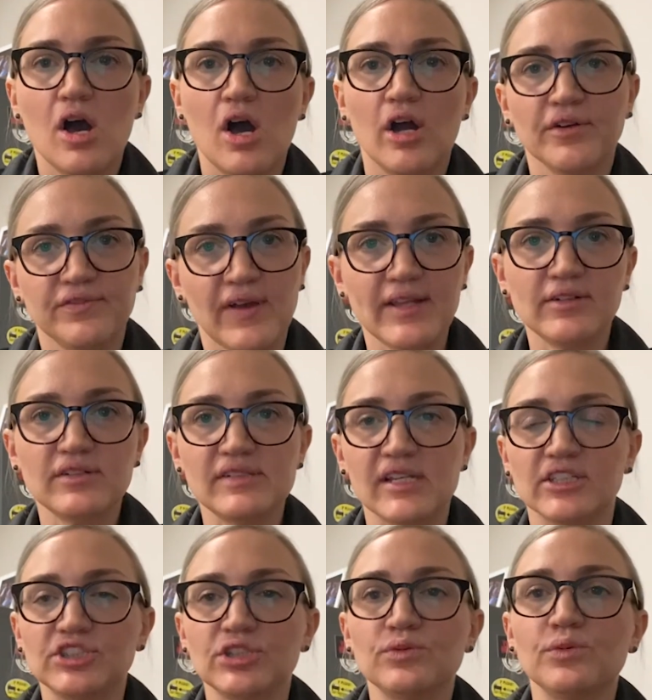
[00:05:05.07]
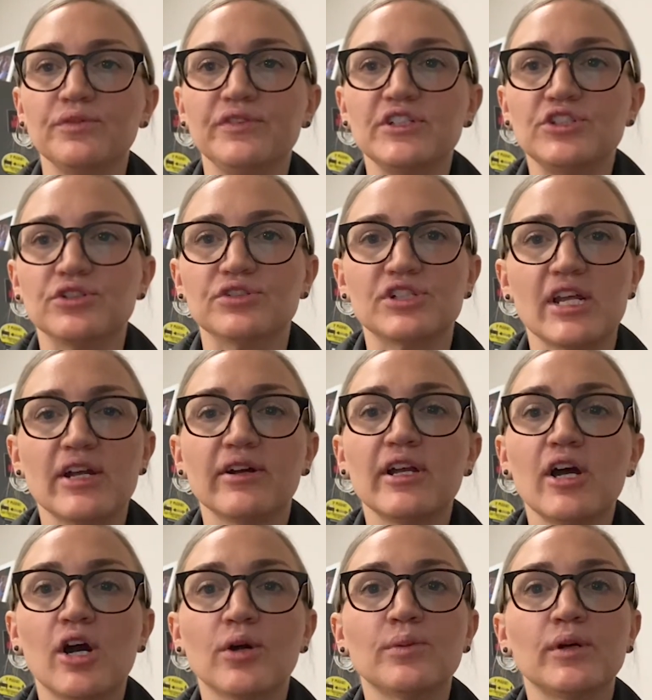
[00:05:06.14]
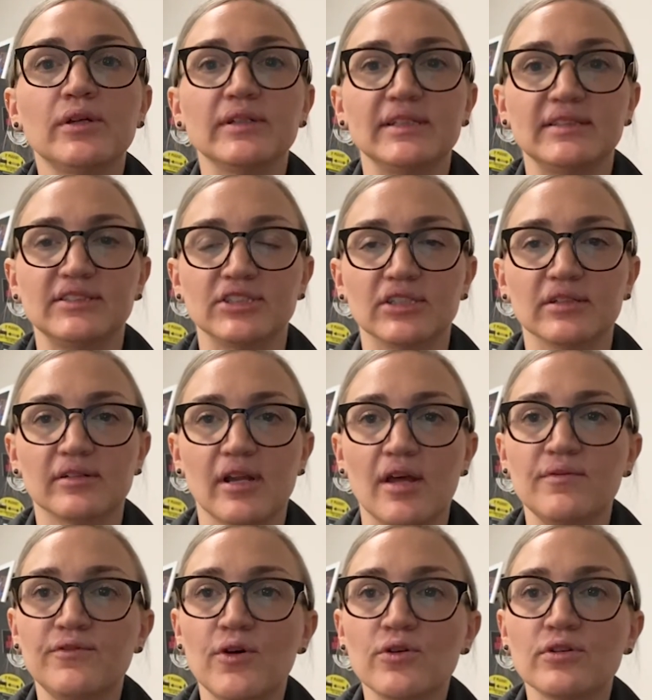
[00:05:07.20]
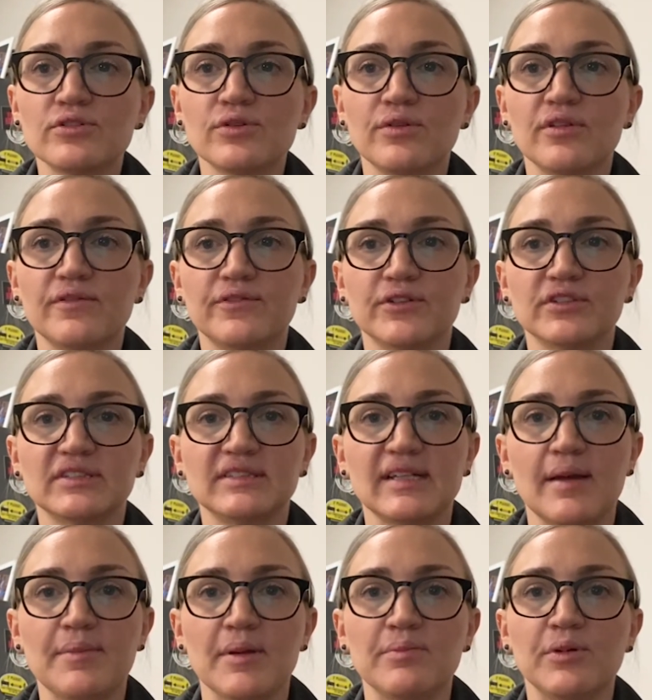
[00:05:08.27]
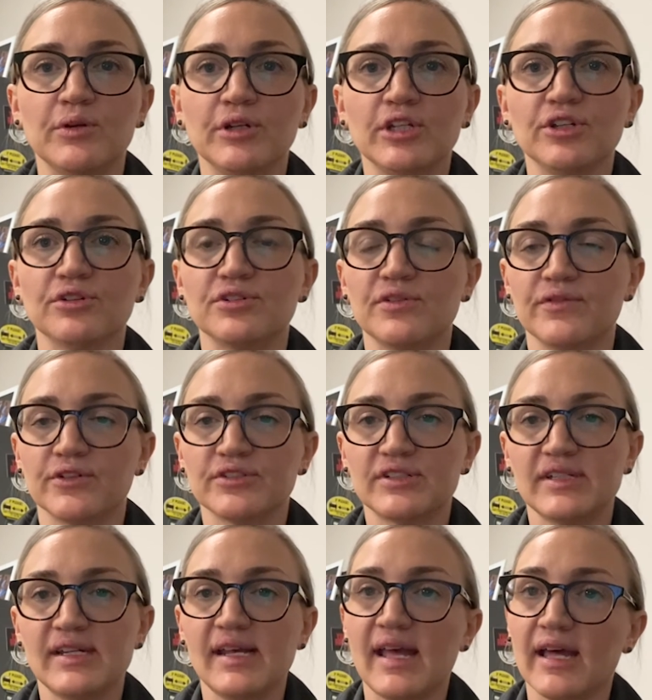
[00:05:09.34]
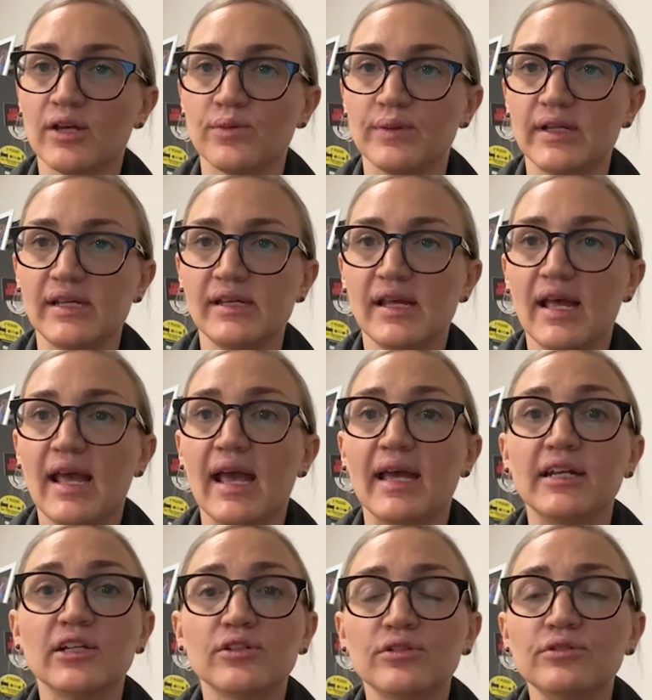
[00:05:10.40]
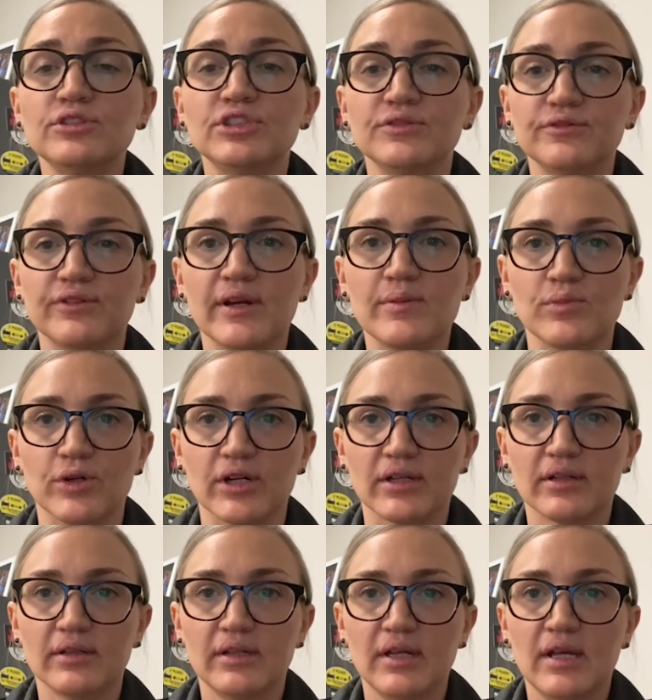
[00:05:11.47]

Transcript: Our final session will feature Terry Hartwell Easter and focus on the first step in building your diversity, equity, and inclusion framework.